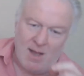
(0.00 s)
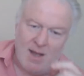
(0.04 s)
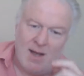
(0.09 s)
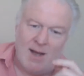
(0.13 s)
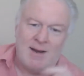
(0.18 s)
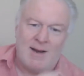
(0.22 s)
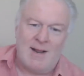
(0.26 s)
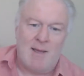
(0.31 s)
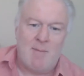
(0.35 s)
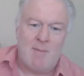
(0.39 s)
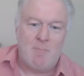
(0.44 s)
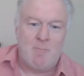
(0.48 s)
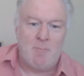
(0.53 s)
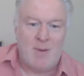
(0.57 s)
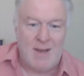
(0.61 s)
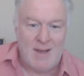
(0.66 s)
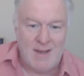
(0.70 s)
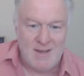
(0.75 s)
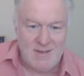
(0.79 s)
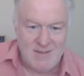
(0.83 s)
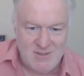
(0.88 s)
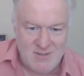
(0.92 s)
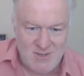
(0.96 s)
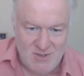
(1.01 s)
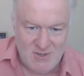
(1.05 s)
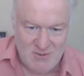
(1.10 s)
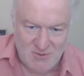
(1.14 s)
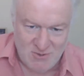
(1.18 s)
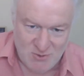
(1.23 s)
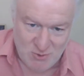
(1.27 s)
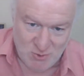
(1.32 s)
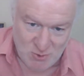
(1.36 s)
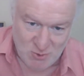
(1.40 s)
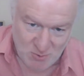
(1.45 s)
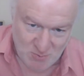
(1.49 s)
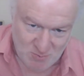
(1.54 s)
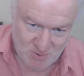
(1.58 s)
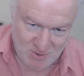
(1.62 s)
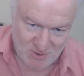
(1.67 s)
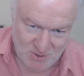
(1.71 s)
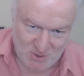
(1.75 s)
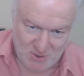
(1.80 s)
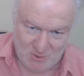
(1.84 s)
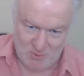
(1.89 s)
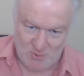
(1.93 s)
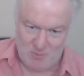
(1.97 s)
And I passed her the super
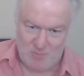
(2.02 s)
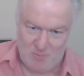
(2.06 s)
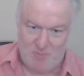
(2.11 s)
glue